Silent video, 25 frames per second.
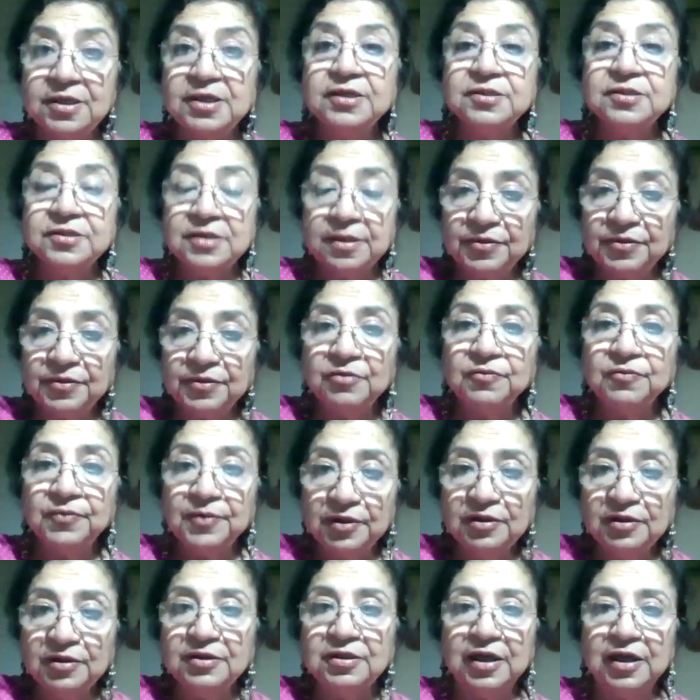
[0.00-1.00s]
something
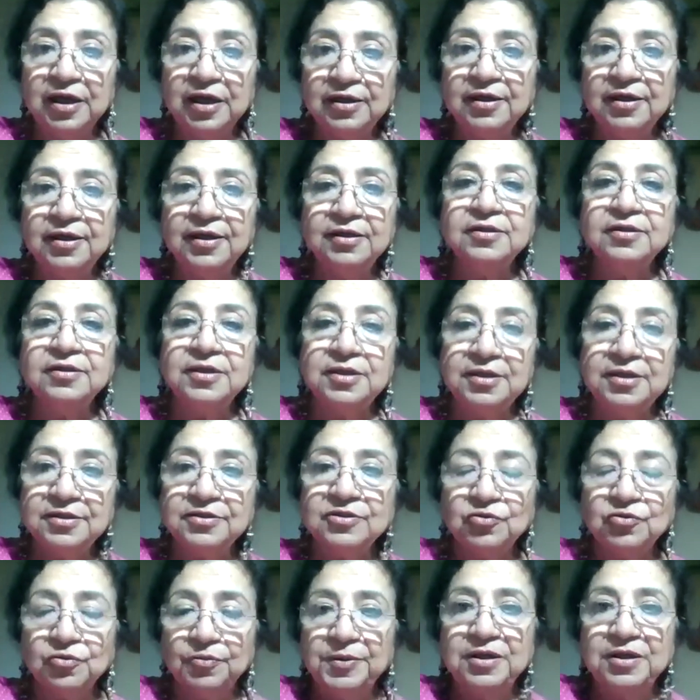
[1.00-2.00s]
worth, and it
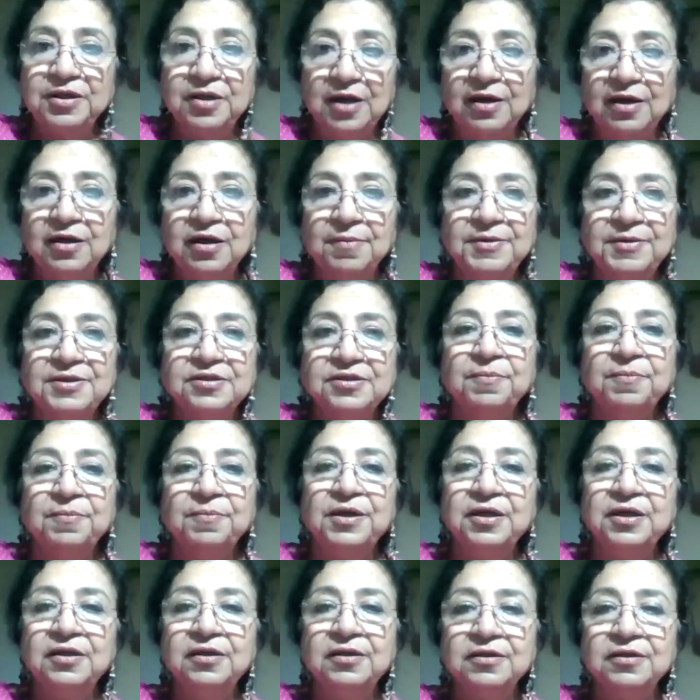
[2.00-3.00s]
needs to be done. I mean,
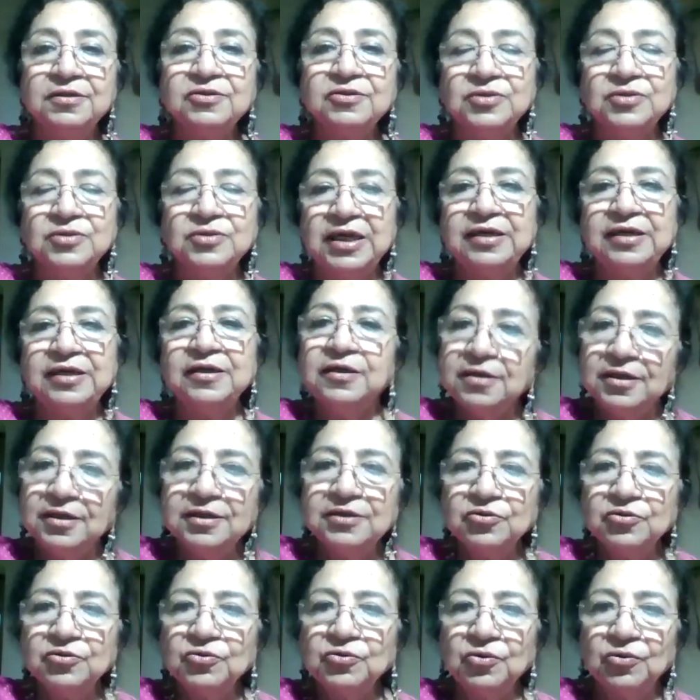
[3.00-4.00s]
somebody in the society
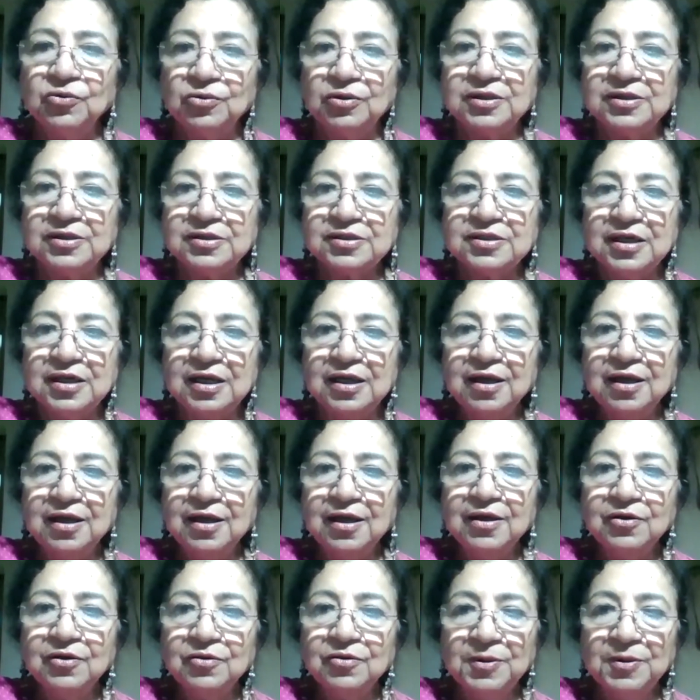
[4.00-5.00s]
needs to do this,
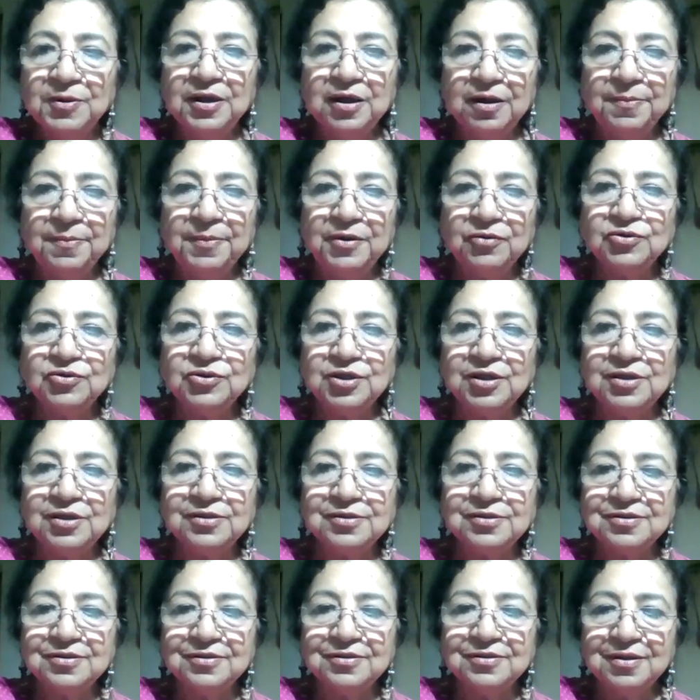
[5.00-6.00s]
bring about
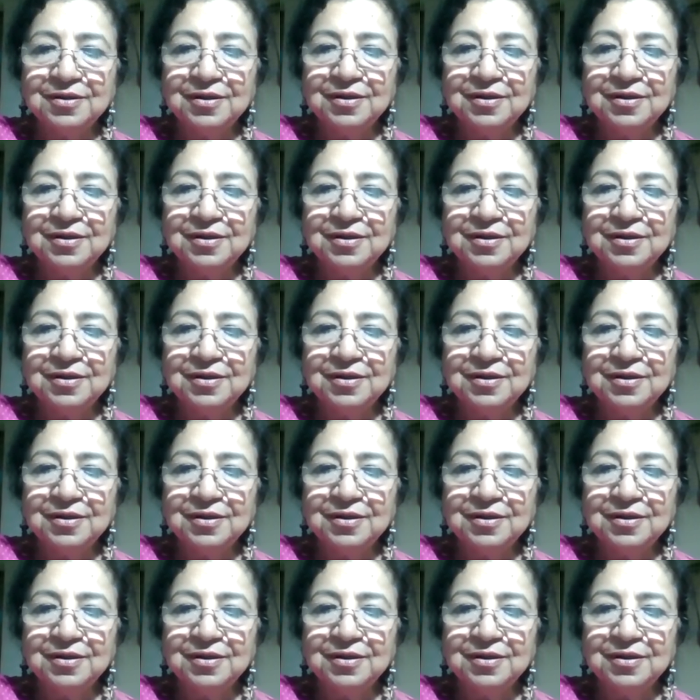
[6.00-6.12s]
change.